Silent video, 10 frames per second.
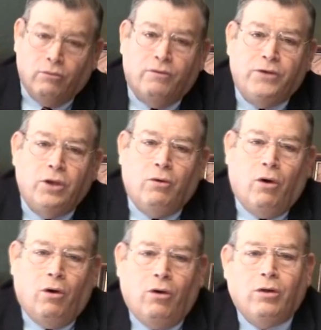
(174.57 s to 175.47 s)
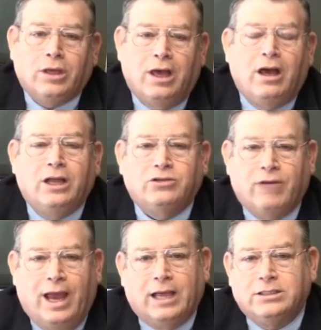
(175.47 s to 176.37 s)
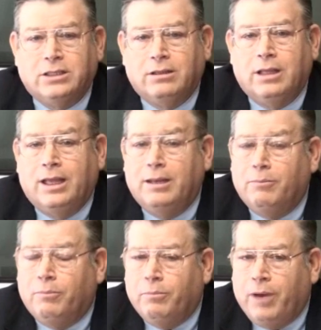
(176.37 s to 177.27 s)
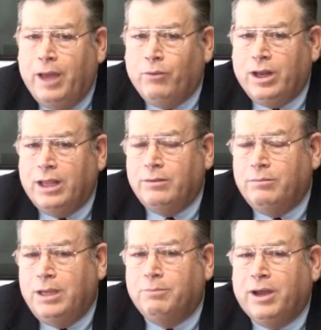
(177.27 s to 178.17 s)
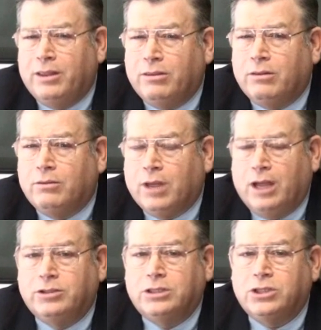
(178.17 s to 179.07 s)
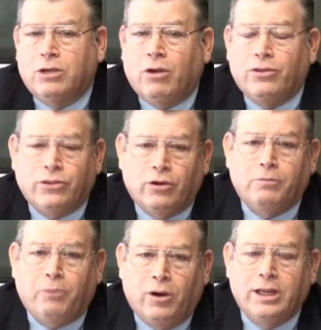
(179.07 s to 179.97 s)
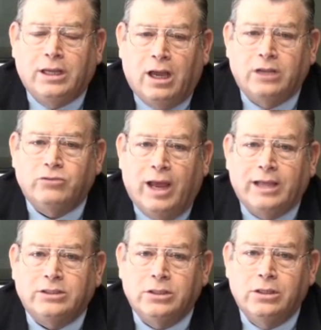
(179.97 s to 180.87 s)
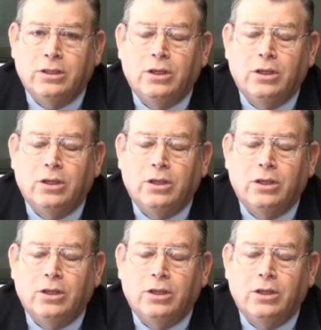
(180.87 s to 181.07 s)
Review all contracts. And by what I mean by contracts, there are third-party contracts